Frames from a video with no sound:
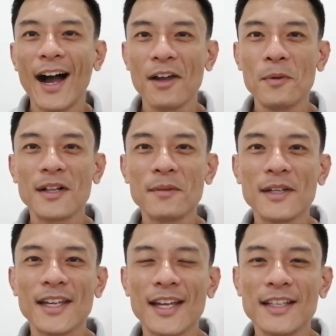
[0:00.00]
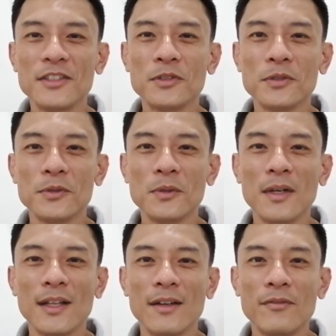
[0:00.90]
Hi, welcome again
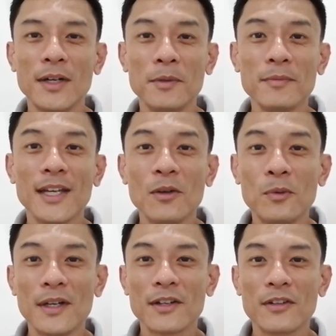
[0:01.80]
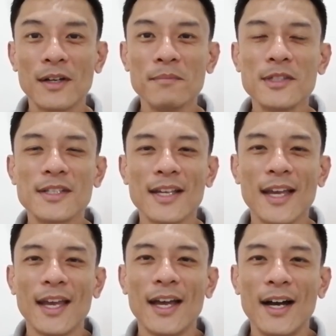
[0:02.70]
to Verbum Day Word Crumbs.
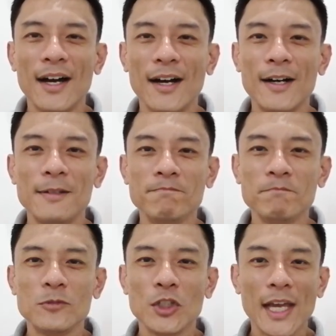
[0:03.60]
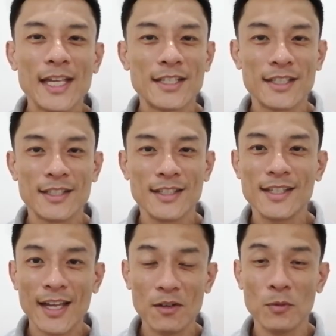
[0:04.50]
Today is the
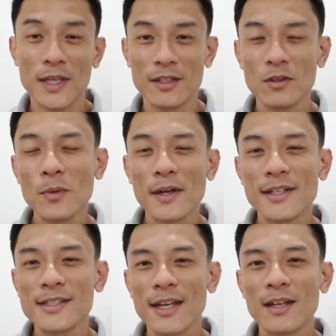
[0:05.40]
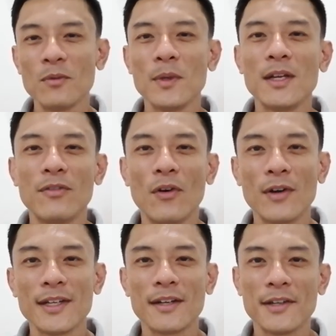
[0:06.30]
second week. No, we're in the second week of
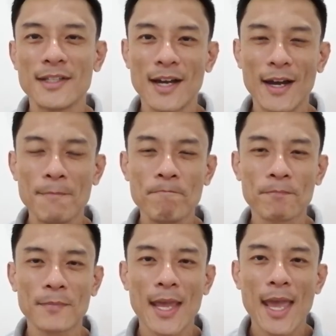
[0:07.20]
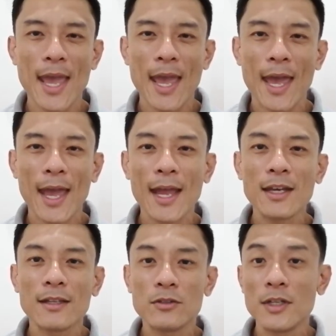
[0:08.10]
Ordinary Time,
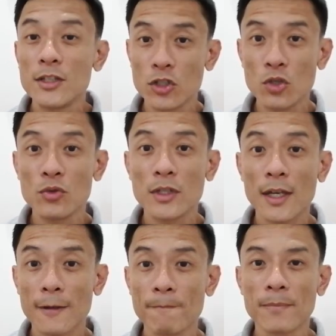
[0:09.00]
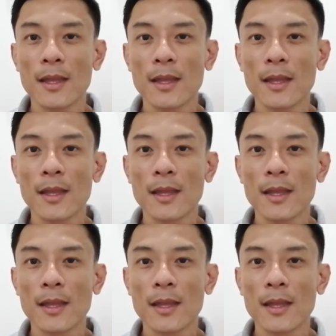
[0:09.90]
and today's Tuesday.